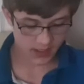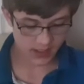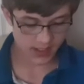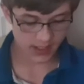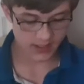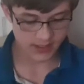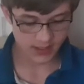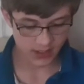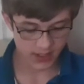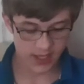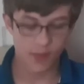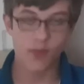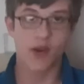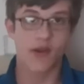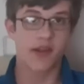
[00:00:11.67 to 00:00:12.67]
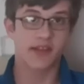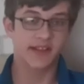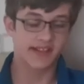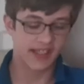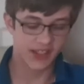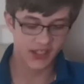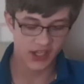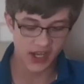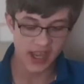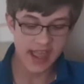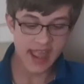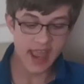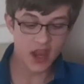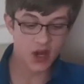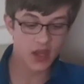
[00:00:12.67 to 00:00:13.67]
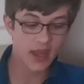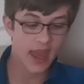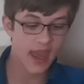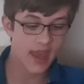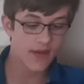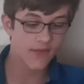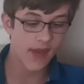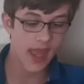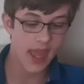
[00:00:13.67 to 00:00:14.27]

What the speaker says: yes, I am wearing a t-shirt and I have